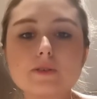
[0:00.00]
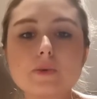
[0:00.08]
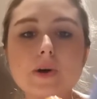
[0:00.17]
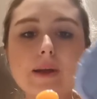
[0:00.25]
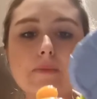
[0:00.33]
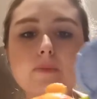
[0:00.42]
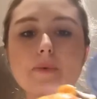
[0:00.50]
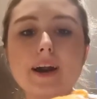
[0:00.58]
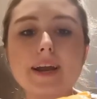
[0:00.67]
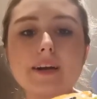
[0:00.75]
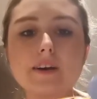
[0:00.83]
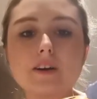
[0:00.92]
it's quite
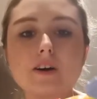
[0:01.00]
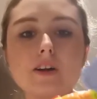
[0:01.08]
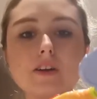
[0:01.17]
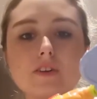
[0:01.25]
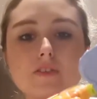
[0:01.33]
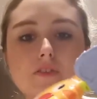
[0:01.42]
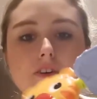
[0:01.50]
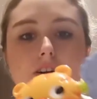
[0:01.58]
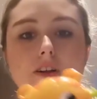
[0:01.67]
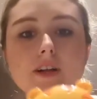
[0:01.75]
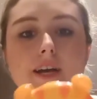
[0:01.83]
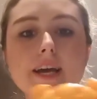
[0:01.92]
bright and
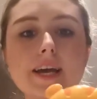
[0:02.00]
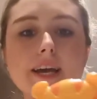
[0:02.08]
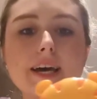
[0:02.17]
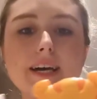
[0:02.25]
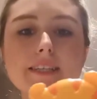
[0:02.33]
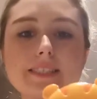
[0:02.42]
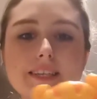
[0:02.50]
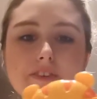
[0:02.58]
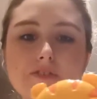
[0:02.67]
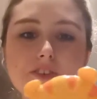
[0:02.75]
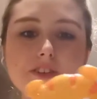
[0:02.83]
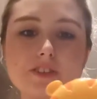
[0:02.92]
colourful. It has
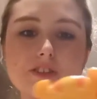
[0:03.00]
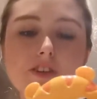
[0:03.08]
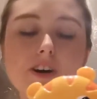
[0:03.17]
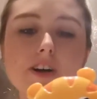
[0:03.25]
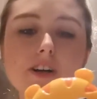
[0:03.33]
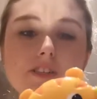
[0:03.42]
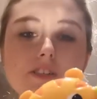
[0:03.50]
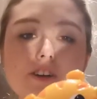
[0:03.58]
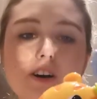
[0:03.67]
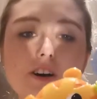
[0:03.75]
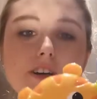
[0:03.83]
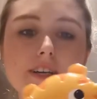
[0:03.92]
different sounds
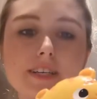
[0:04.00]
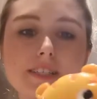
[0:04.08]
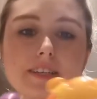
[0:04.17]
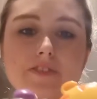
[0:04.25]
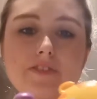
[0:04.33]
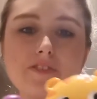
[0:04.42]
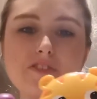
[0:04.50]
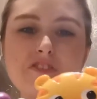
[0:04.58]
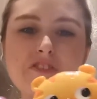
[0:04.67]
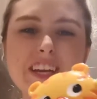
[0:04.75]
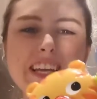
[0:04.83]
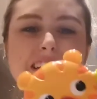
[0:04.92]
on it, different
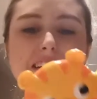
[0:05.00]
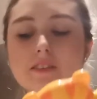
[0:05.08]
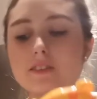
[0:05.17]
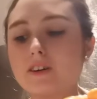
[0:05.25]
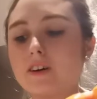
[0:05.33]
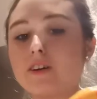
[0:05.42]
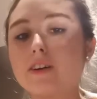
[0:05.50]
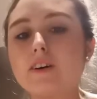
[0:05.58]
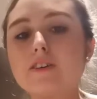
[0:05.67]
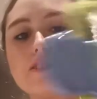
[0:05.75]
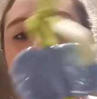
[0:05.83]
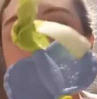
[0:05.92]
feelings on
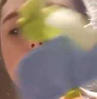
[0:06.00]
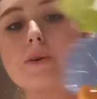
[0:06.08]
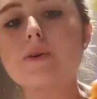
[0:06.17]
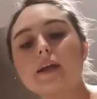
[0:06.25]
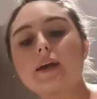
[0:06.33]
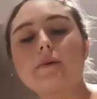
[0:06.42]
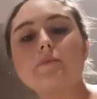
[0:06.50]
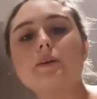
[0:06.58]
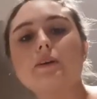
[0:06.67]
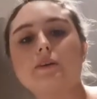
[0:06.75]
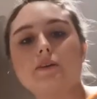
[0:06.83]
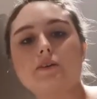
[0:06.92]
it. So
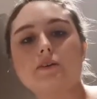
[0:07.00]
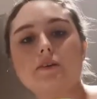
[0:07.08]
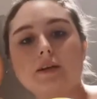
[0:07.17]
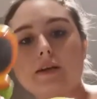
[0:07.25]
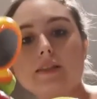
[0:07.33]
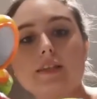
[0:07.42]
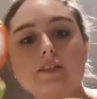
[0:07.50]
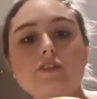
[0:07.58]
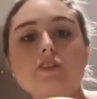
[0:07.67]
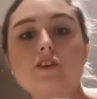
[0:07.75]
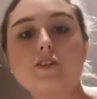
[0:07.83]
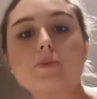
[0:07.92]
this
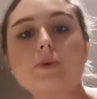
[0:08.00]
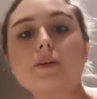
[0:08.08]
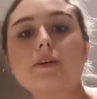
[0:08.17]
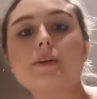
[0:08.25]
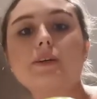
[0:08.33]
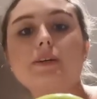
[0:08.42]
is another one.